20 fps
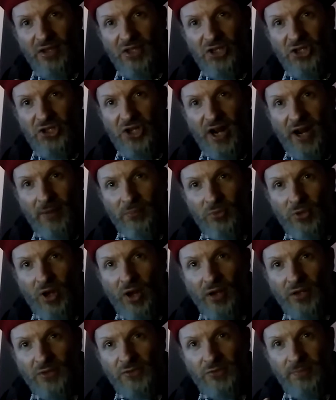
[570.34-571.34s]
jam
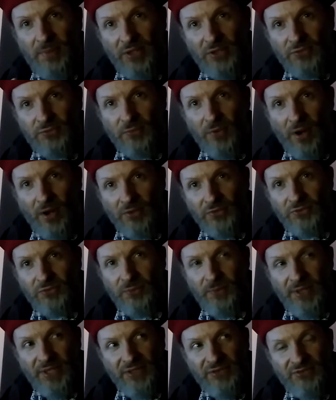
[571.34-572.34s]
rock, space rock
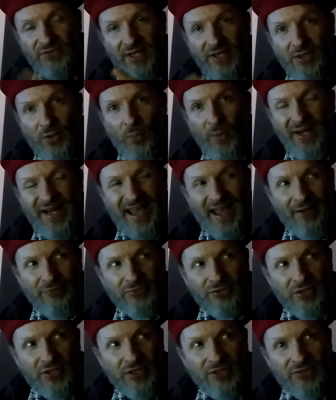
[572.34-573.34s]
suites, and the one
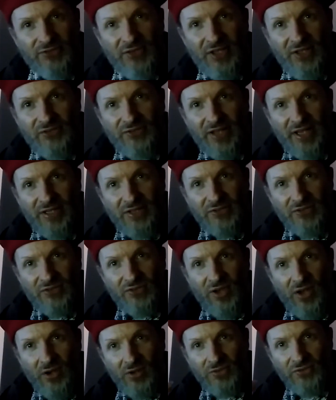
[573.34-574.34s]
after this is like a
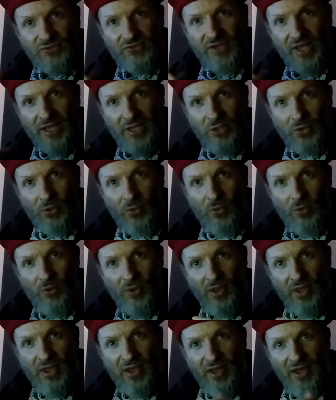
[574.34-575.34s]
song
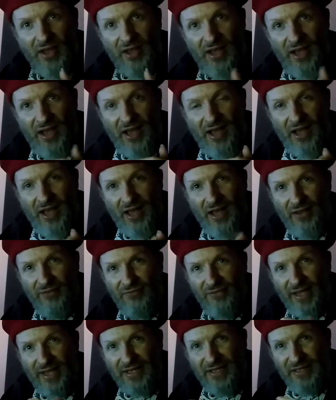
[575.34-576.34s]
cycle
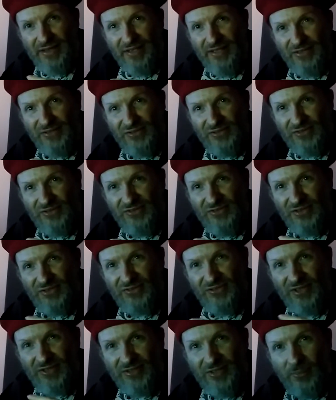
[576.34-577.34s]
of like these
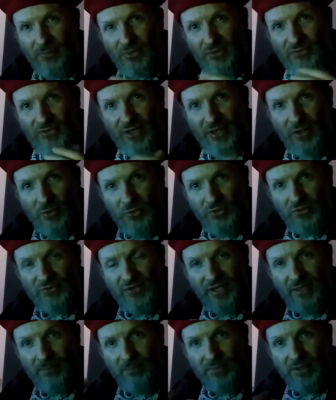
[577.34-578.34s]
distinct numbers that all just
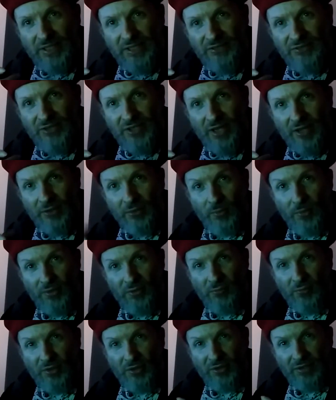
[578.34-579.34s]
kind of bleed together
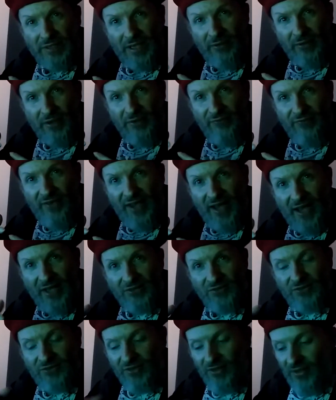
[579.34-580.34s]
with Larry
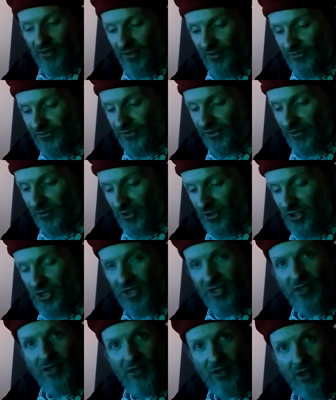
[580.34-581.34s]
Fast
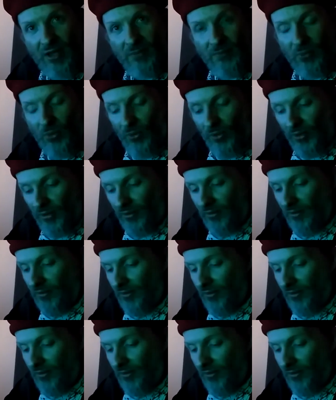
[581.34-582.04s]
synergy on board.